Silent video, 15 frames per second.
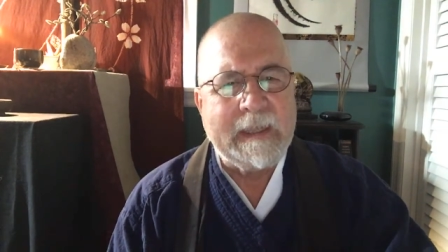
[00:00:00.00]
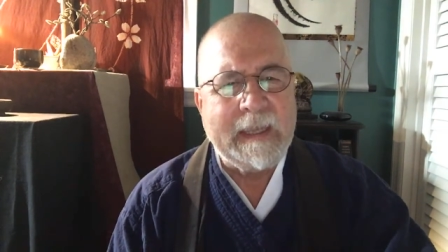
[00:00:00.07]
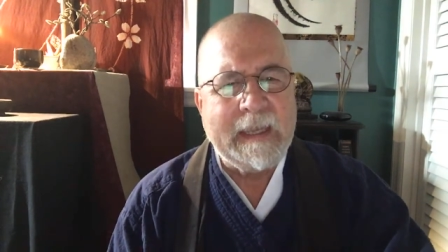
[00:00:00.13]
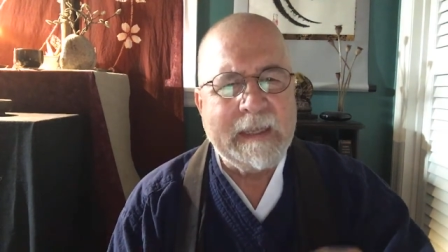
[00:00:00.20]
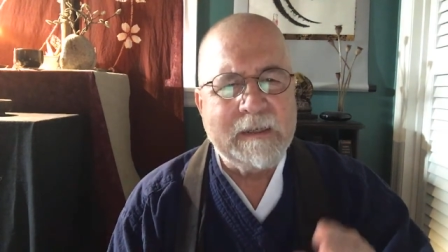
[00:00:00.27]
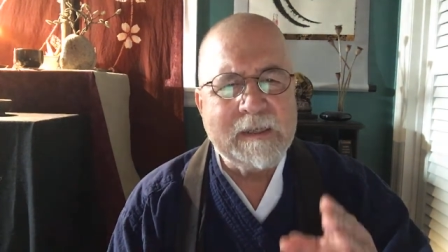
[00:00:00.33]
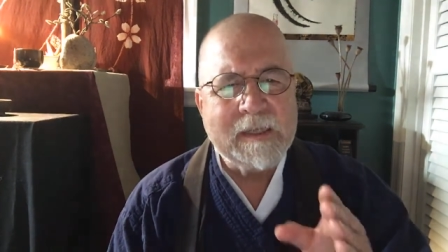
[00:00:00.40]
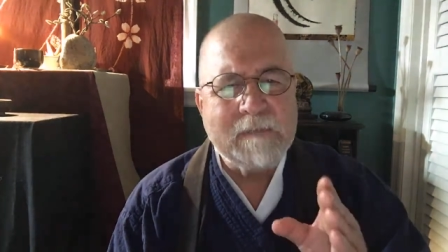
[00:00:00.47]

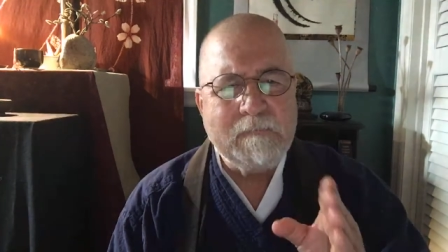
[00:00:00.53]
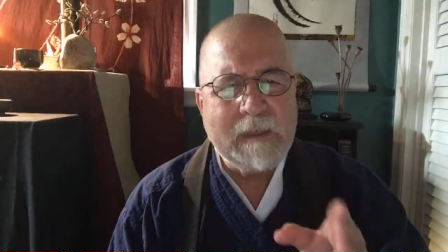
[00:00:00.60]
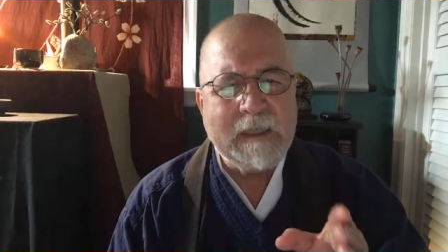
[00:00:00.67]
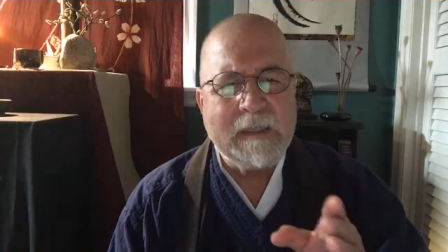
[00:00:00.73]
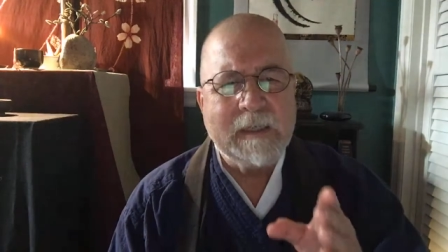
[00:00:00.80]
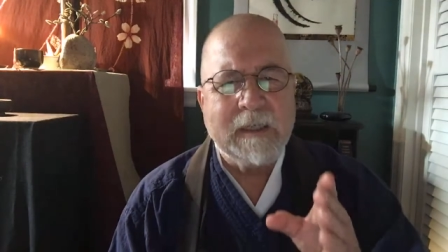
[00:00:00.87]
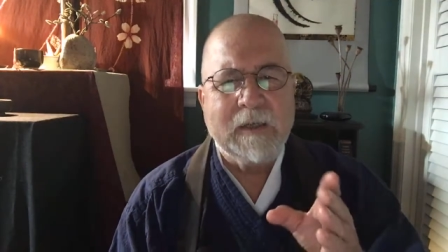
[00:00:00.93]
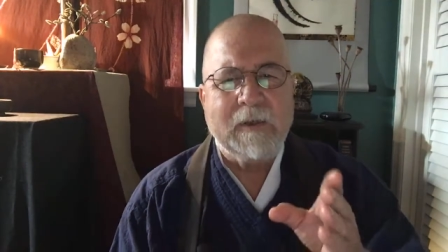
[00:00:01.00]
It
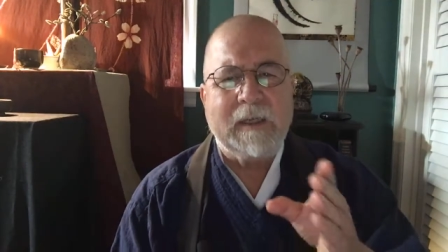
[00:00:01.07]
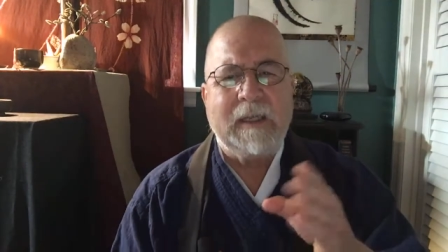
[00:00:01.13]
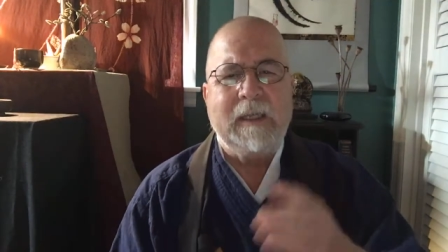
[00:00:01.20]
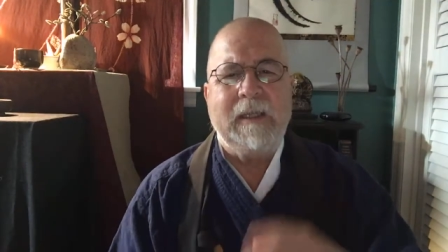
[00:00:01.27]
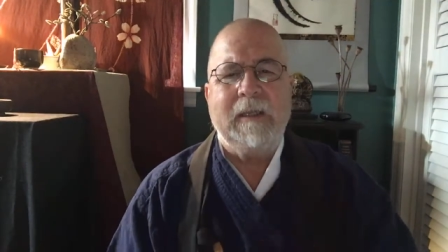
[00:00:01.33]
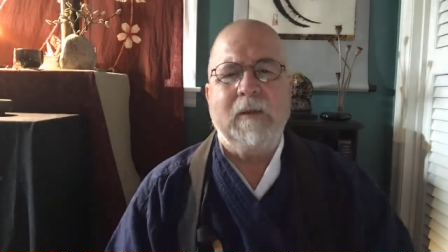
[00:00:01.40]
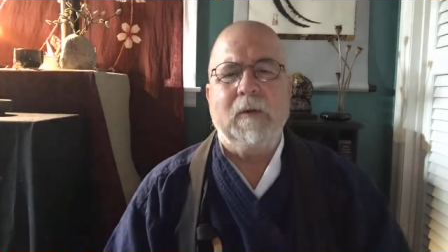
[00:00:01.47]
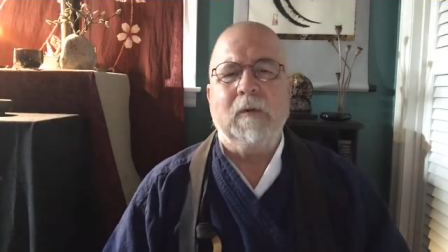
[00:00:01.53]
speaks out
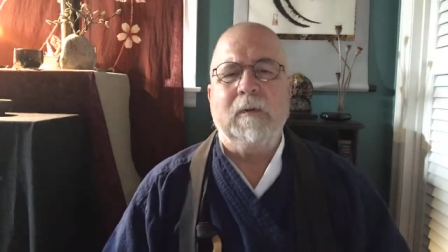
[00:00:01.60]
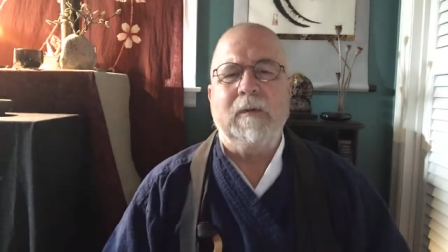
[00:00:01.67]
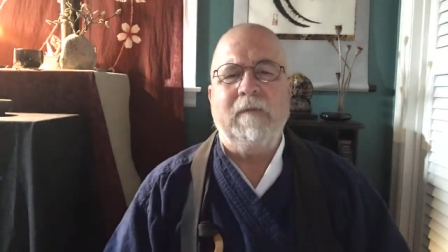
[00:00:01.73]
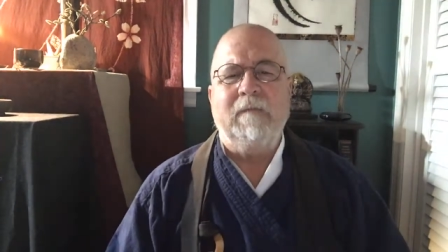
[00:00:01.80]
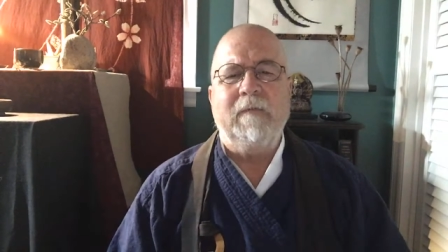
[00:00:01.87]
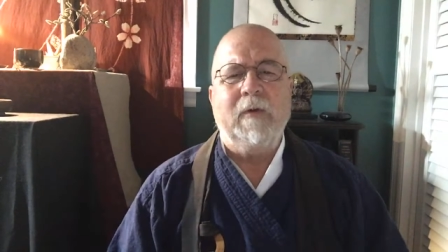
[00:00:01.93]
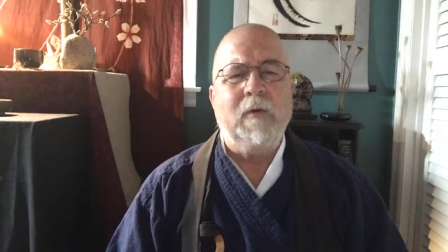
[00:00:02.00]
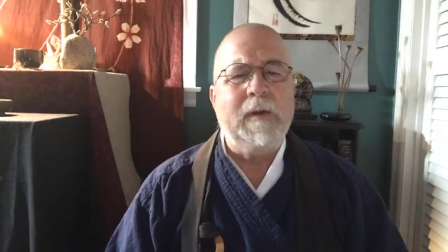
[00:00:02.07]
here in the
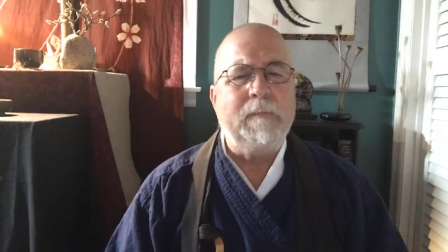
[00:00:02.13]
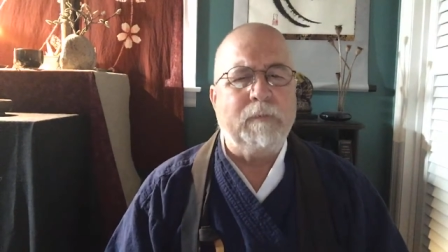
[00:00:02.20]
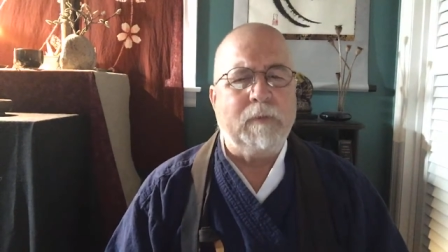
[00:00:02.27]
very